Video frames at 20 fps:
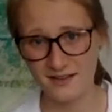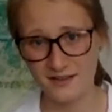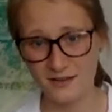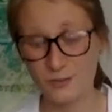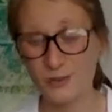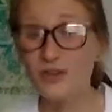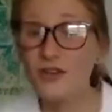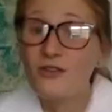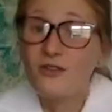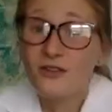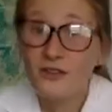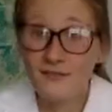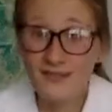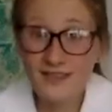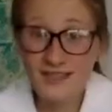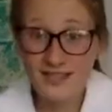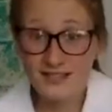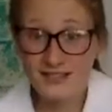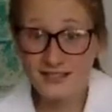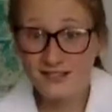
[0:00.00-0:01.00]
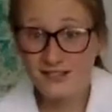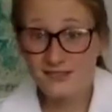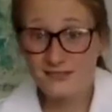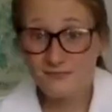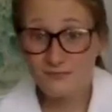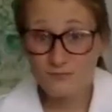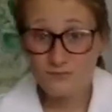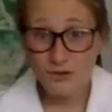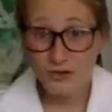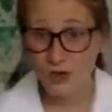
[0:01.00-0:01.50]
We know living things
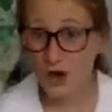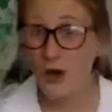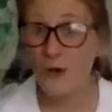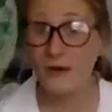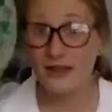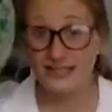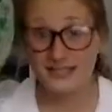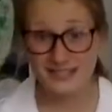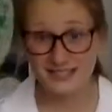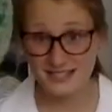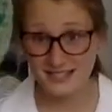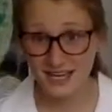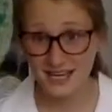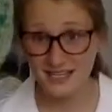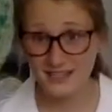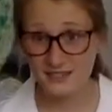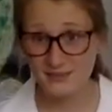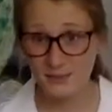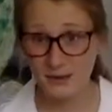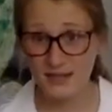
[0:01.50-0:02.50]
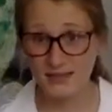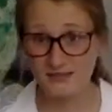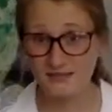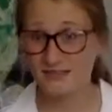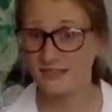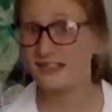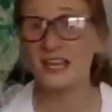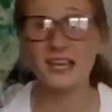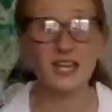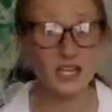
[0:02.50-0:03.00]
go extinct
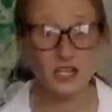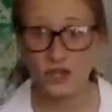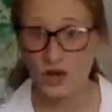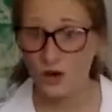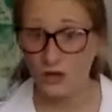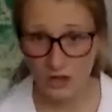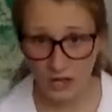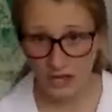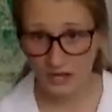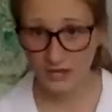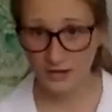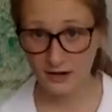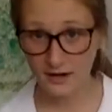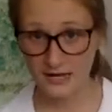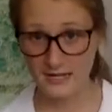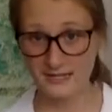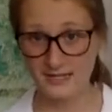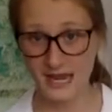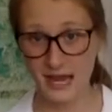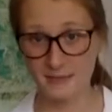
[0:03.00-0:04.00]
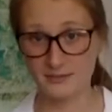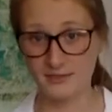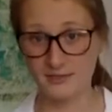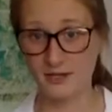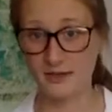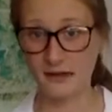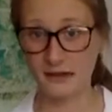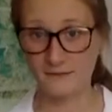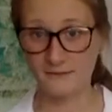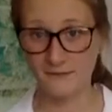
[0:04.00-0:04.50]
when they can no longer adapt to
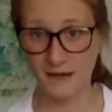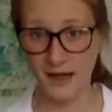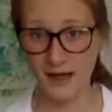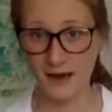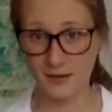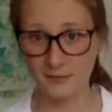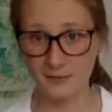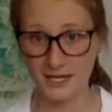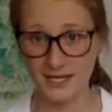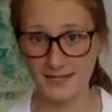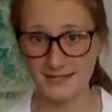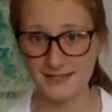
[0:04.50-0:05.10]
their environment.